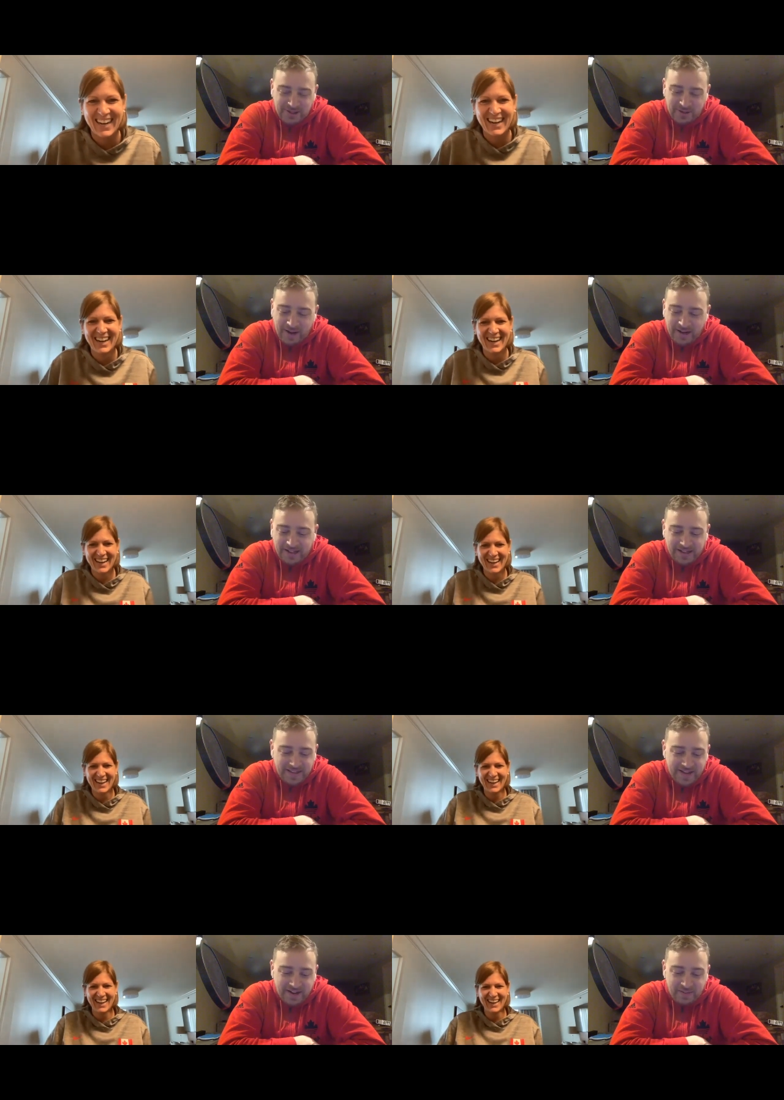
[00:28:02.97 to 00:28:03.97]
Speaker 1: correctly
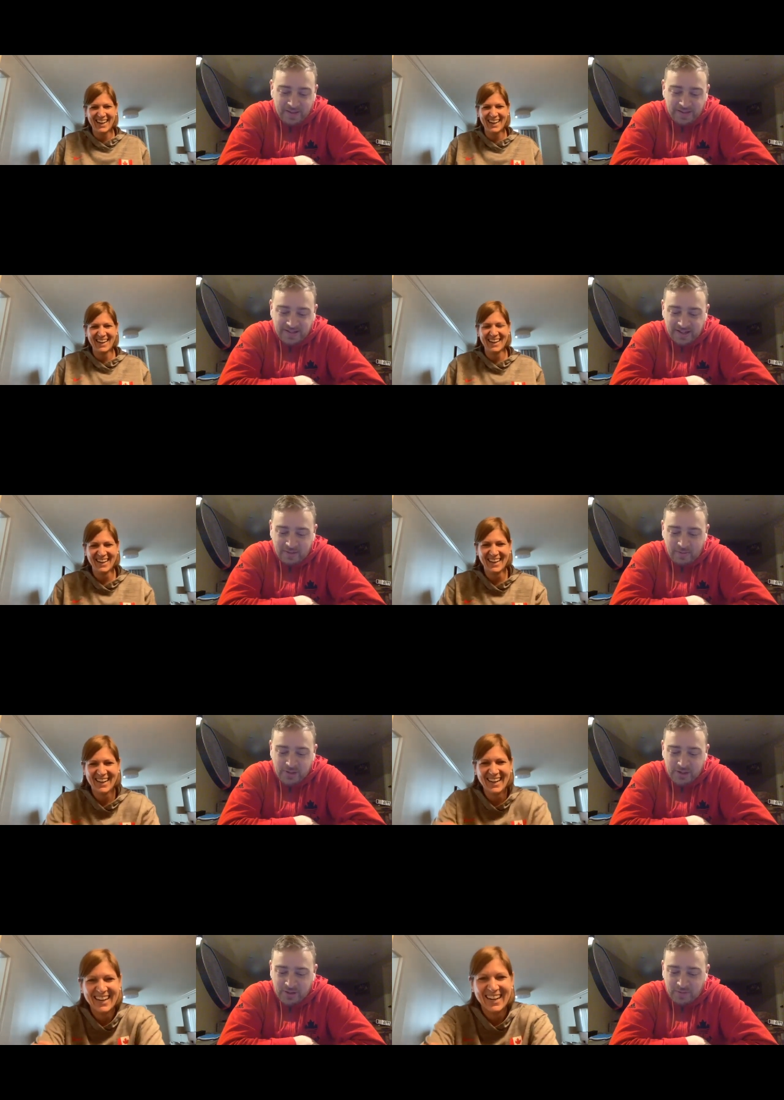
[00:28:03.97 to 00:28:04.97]
there. But uh, what
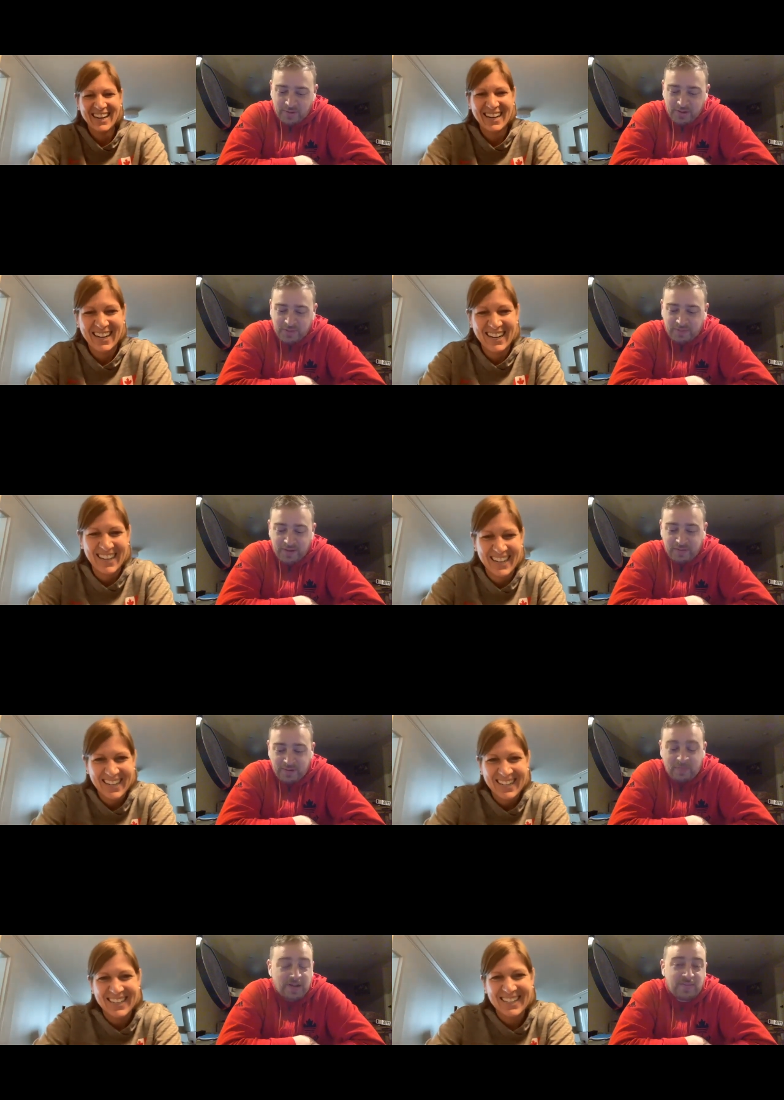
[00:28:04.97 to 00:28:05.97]
was your what was your? It
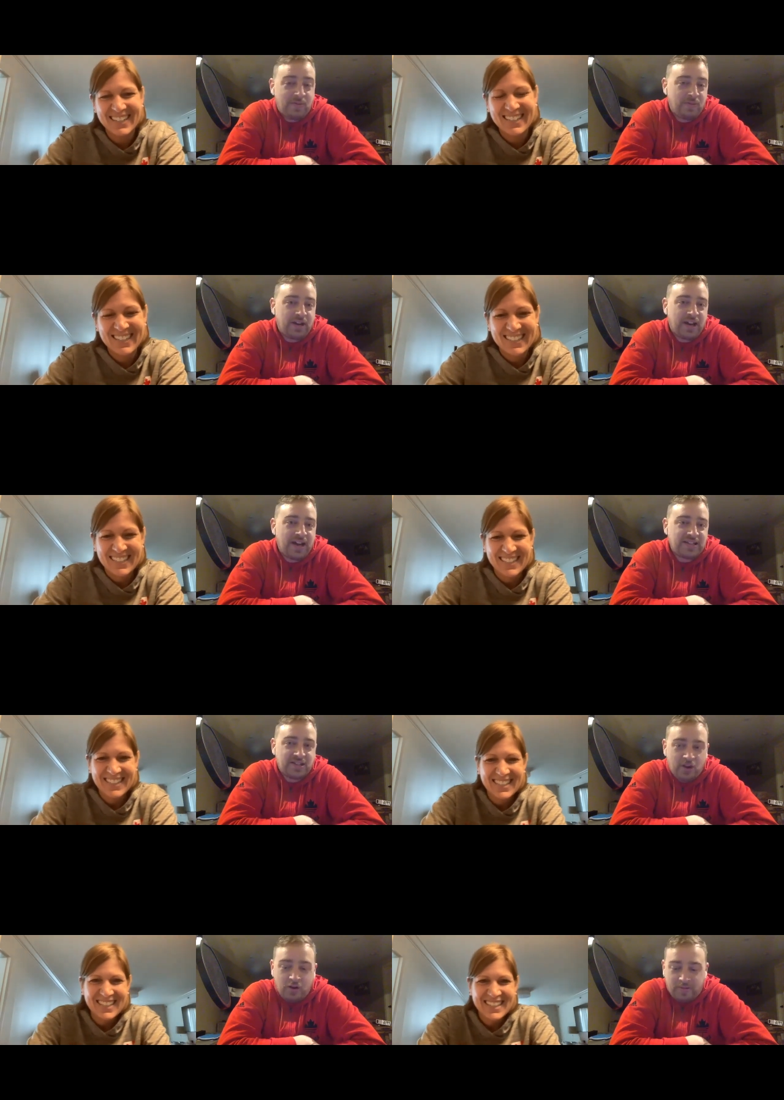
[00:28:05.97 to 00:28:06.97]
must have been really nice to
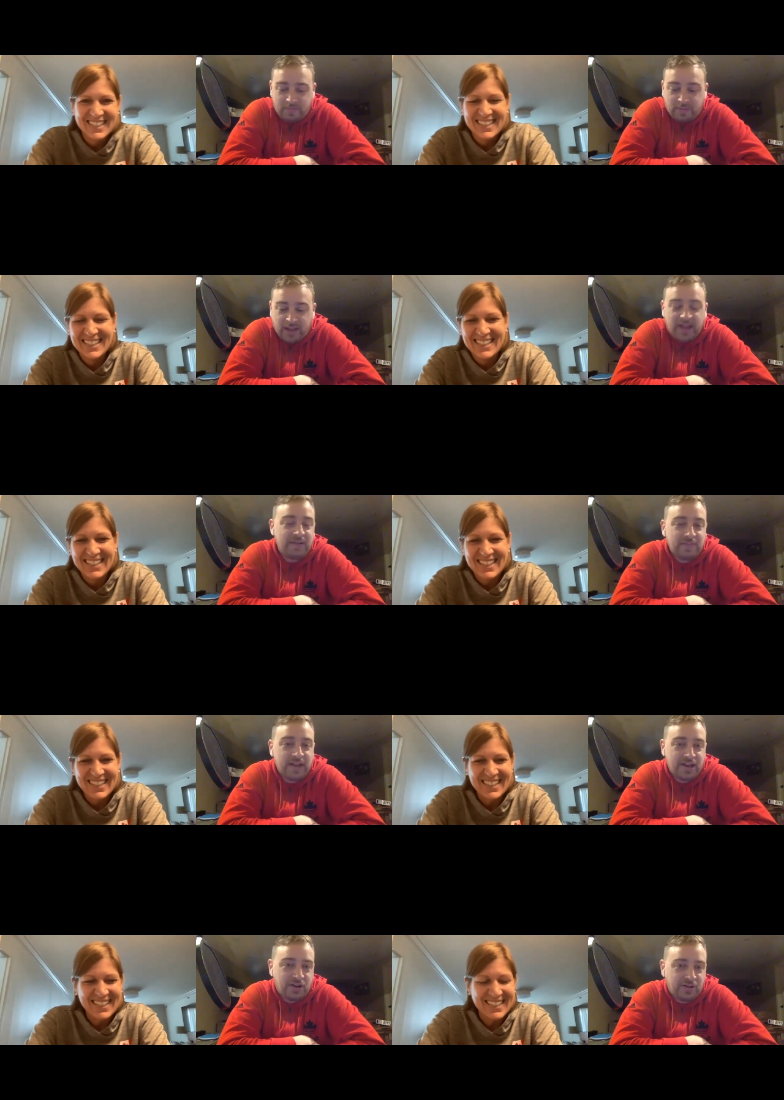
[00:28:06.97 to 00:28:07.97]
go and play
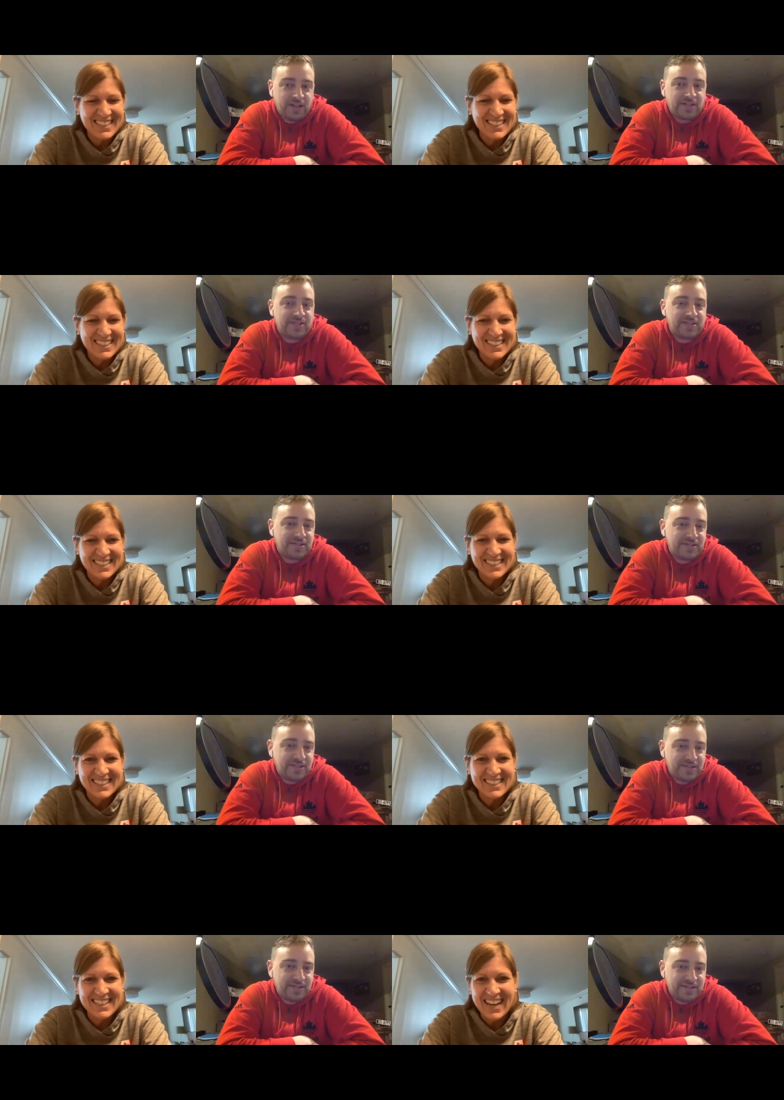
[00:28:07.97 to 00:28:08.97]
in Greece
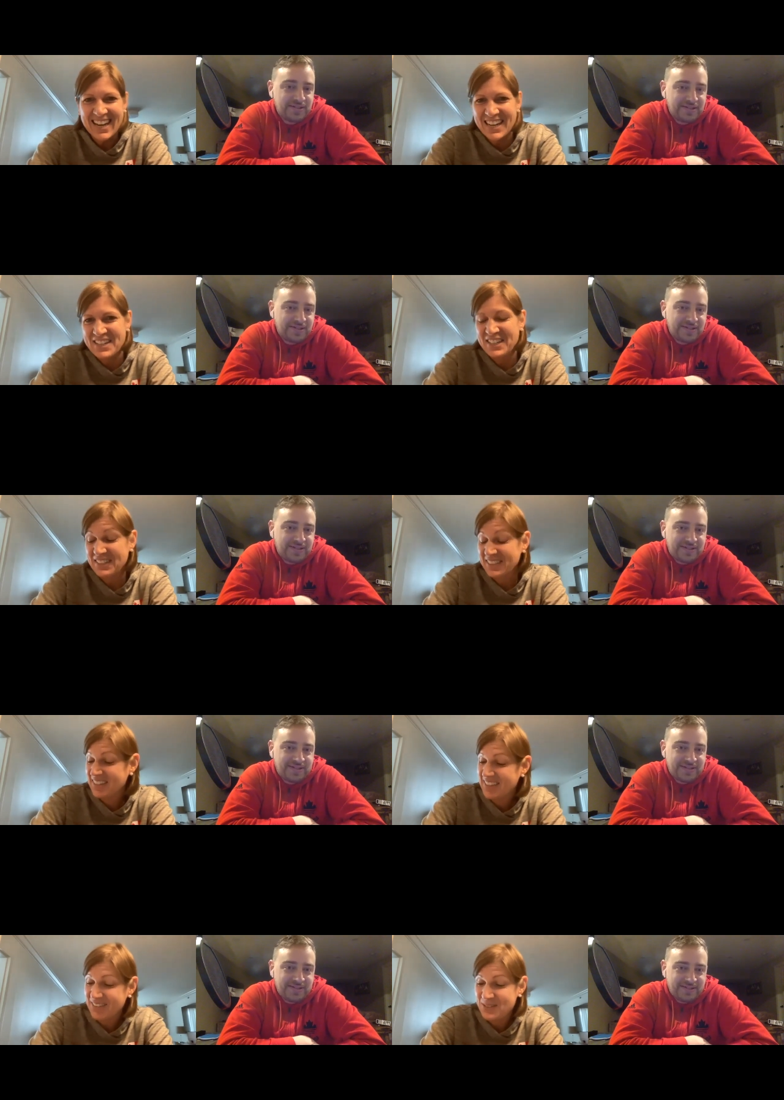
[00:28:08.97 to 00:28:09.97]
Speaker 2: yeah you know
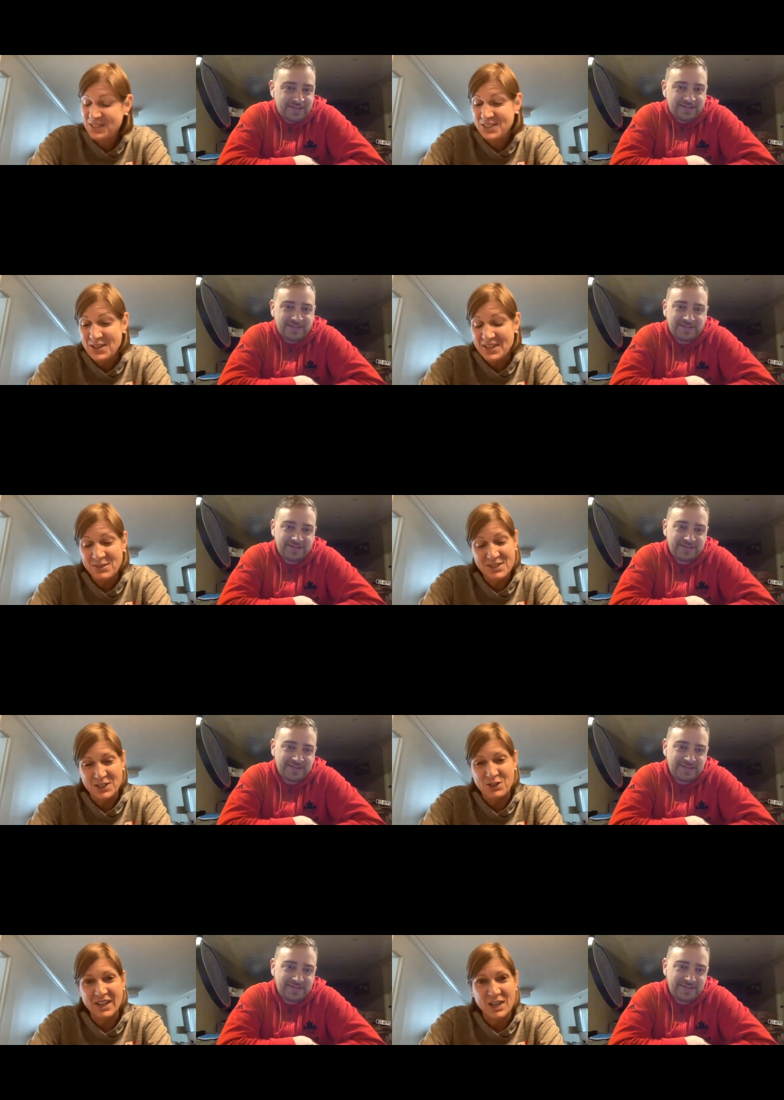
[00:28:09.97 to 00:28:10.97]
it, it, was it was a
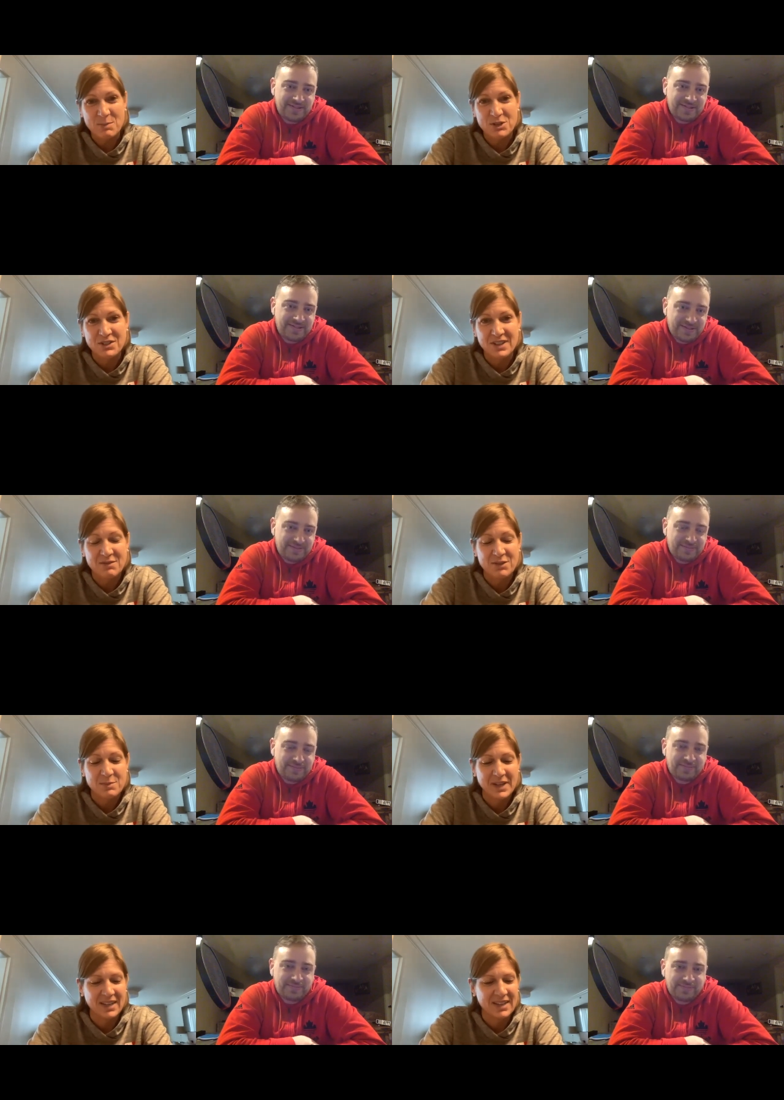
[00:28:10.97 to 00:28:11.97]
great opportunity for
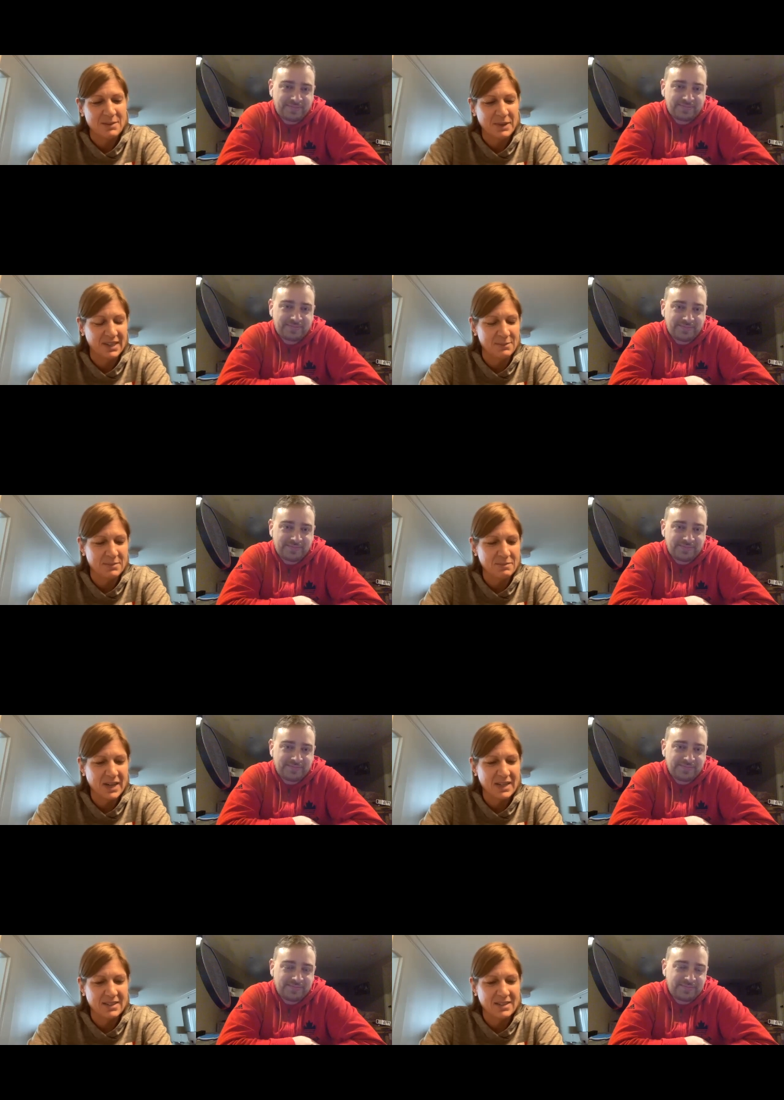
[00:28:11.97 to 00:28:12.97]
me i mean
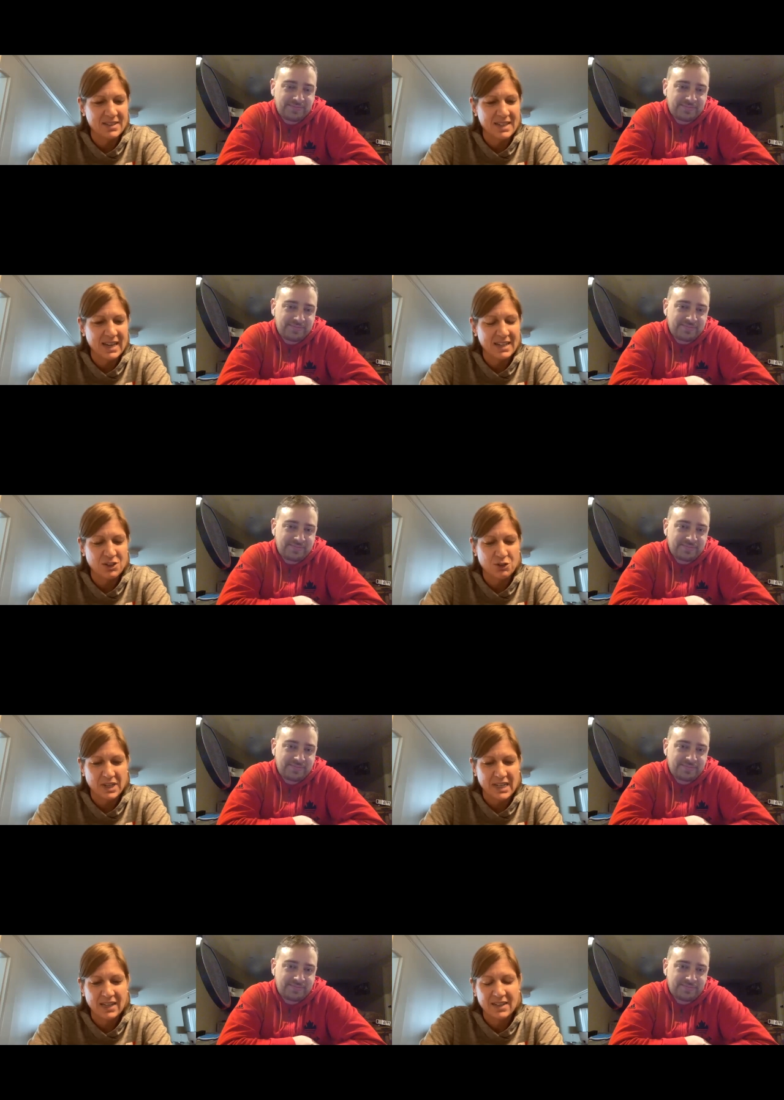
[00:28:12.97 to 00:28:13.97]
my dad's
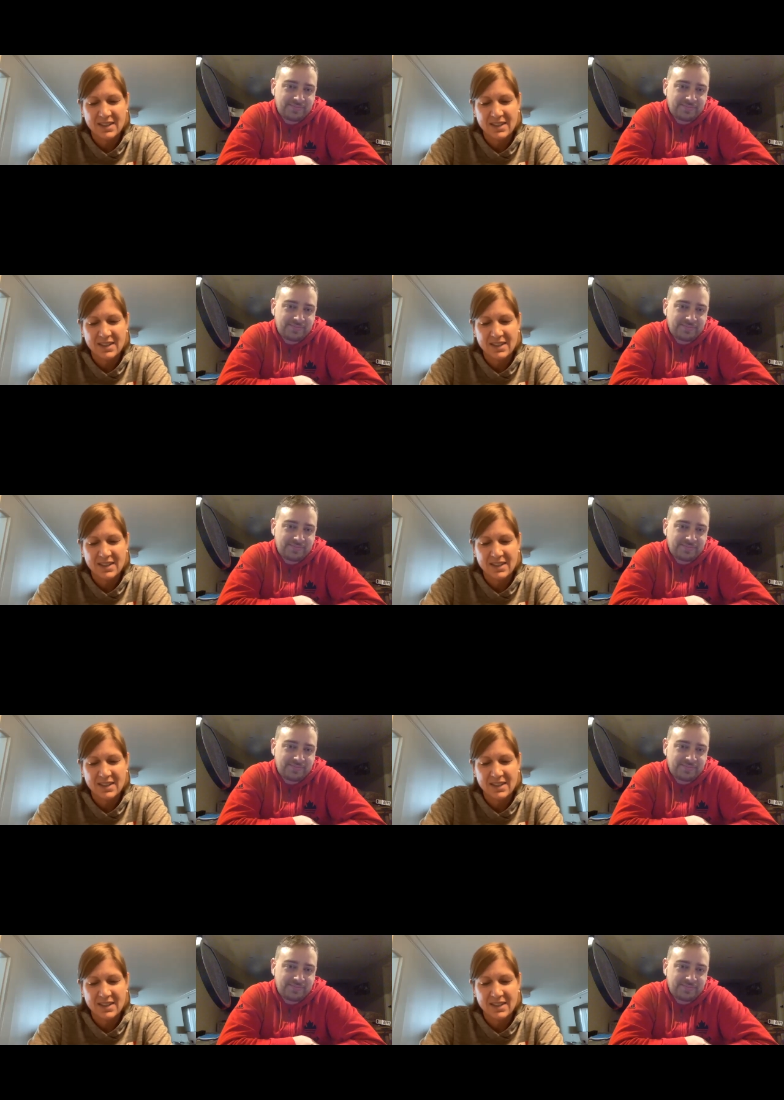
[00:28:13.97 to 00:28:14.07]
greek